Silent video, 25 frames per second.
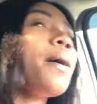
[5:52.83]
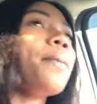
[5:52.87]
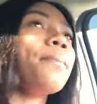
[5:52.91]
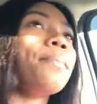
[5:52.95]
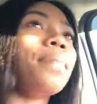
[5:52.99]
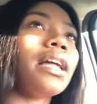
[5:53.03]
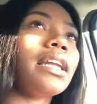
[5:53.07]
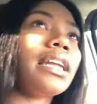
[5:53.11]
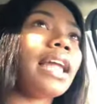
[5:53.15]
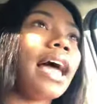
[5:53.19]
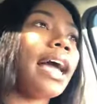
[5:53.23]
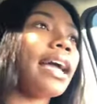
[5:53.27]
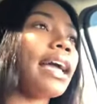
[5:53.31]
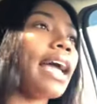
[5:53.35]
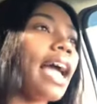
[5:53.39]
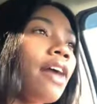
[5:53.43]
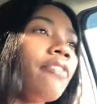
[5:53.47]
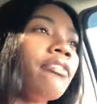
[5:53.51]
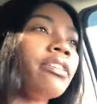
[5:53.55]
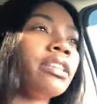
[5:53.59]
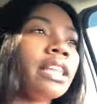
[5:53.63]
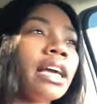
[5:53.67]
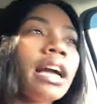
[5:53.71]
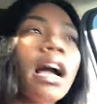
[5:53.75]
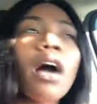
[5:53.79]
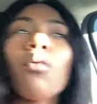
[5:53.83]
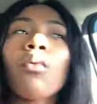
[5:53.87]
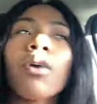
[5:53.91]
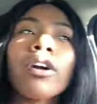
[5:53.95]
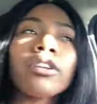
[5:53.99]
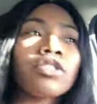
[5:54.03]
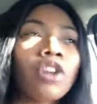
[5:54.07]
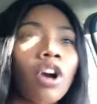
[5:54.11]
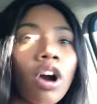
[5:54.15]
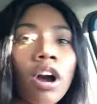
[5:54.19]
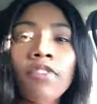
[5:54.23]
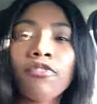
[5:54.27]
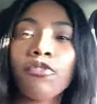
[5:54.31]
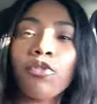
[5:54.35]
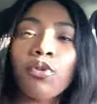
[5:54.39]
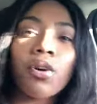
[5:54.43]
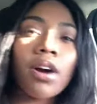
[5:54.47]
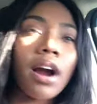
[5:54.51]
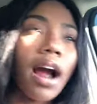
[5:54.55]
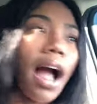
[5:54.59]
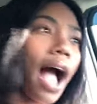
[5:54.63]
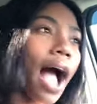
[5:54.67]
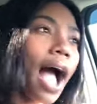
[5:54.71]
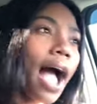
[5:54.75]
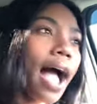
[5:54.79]
But like everything I worked hard for,
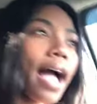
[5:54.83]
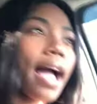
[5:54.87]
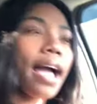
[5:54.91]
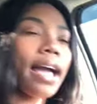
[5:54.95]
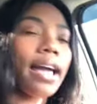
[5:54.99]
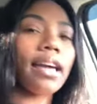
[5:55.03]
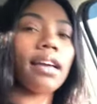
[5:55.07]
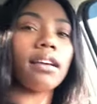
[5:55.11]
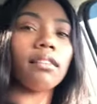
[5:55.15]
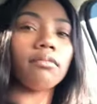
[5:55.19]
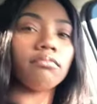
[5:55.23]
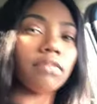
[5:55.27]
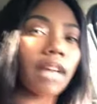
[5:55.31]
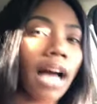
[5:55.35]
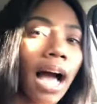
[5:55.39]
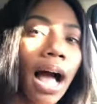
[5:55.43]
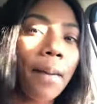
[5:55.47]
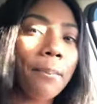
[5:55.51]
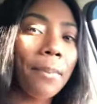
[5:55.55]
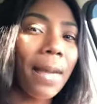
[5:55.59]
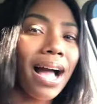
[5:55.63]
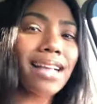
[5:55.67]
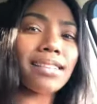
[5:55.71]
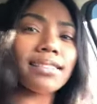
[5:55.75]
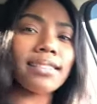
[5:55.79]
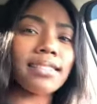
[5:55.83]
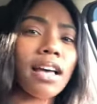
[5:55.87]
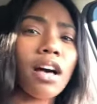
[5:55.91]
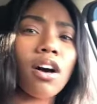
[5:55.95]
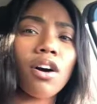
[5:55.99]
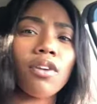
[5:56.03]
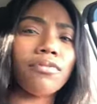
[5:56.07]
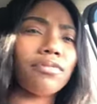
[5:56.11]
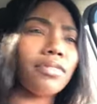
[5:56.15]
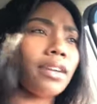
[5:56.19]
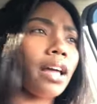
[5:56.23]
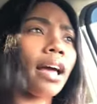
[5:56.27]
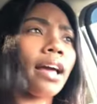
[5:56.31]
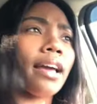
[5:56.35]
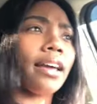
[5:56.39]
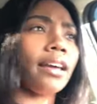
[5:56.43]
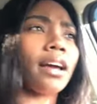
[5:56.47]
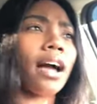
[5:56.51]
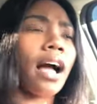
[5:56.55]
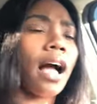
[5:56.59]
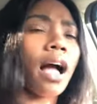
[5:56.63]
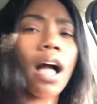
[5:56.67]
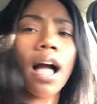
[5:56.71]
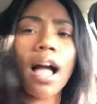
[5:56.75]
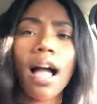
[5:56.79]
I got myself. Like
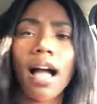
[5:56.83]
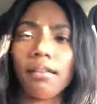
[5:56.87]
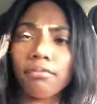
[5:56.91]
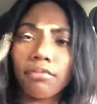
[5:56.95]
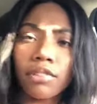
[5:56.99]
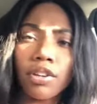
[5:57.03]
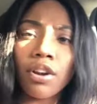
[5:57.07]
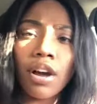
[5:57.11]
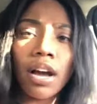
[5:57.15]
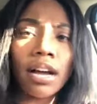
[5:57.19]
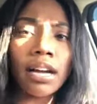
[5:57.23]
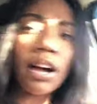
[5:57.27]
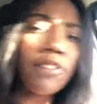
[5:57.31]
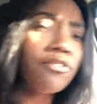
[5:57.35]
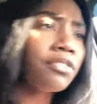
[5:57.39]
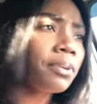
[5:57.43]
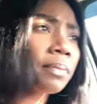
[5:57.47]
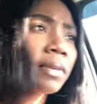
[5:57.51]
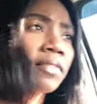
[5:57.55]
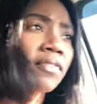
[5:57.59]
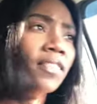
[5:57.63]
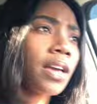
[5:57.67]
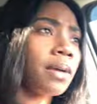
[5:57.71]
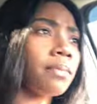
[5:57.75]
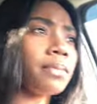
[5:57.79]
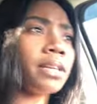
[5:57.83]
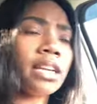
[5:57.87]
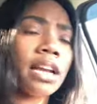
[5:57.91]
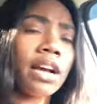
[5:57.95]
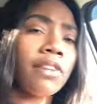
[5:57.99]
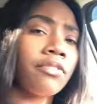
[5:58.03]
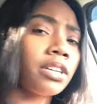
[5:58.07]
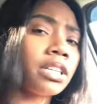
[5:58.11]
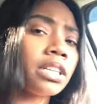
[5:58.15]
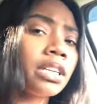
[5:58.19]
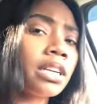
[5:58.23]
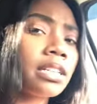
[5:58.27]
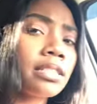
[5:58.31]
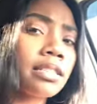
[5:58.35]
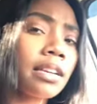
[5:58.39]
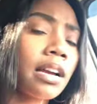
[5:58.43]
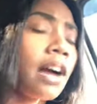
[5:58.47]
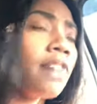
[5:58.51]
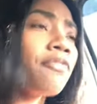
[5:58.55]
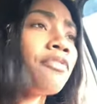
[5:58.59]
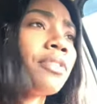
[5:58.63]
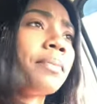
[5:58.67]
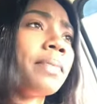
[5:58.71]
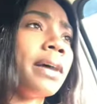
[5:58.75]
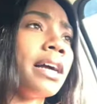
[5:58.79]
I, you know, I come from a family that really doesn't
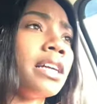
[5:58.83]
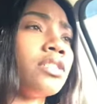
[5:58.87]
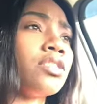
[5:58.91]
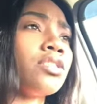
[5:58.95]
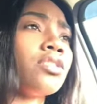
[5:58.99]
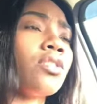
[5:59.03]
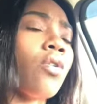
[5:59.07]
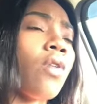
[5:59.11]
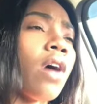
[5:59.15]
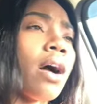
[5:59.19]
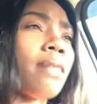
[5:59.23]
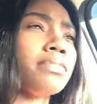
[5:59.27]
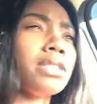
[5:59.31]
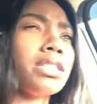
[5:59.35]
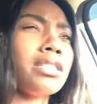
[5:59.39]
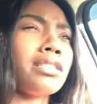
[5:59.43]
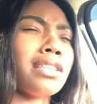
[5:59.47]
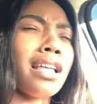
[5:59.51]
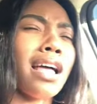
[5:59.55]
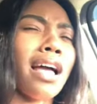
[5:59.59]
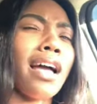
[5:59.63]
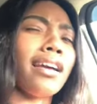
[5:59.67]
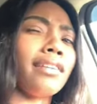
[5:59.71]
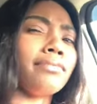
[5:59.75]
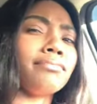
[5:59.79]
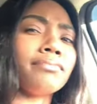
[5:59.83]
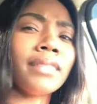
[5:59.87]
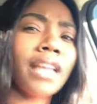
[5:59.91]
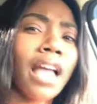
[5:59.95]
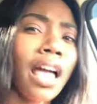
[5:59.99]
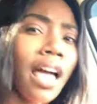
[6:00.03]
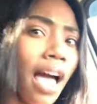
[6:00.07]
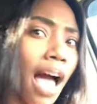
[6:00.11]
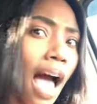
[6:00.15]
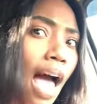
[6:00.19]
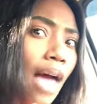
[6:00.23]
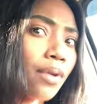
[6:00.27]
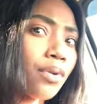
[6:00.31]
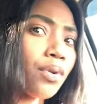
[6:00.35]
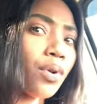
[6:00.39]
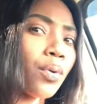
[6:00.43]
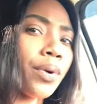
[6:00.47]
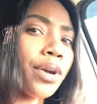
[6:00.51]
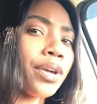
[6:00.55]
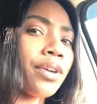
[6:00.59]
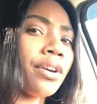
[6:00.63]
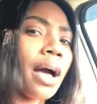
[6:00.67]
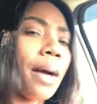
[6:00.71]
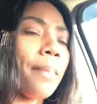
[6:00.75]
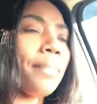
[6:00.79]
come from much. So I'm just like, I don't know
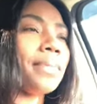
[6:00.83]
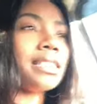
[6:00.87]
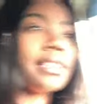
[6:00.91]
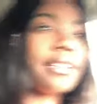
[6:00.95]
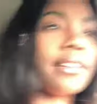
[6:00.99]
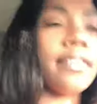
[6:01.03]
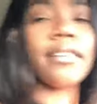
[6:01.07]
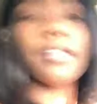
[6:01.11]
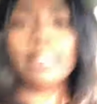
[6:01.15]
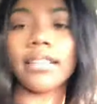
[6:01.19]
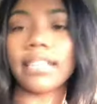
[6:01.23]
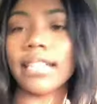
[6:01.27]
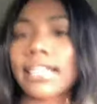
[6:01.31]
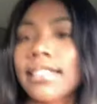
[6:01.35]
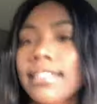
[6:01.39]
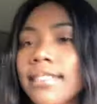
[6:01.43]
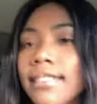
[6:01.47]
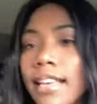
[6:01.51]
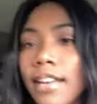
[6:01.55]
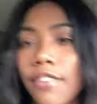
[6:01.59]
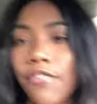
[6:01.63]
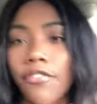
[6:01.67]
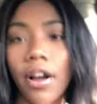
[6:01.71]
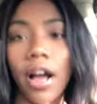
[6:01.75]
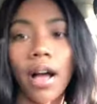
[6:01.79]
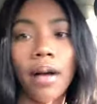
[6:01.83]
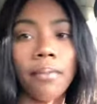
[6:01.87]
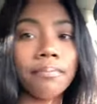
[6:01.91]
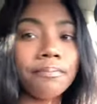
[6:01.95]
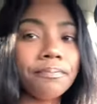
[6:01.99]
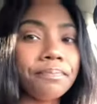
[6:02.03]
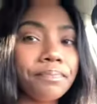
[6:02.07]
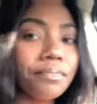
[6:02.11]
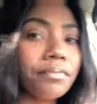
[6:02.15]
where you got materialistic from.